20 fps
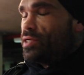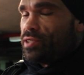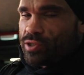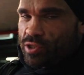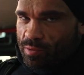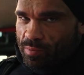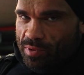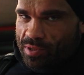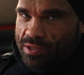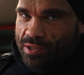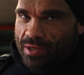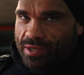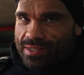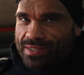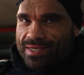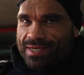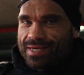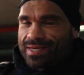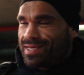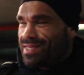Super excited
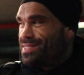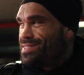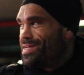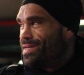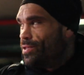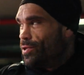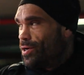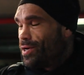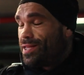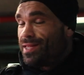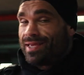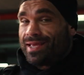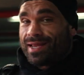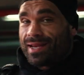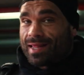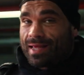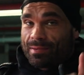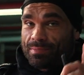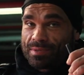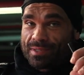to get this unloaded and
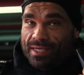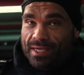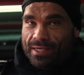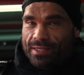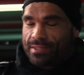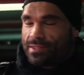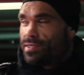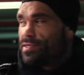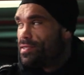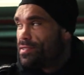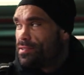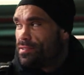get it upstairs.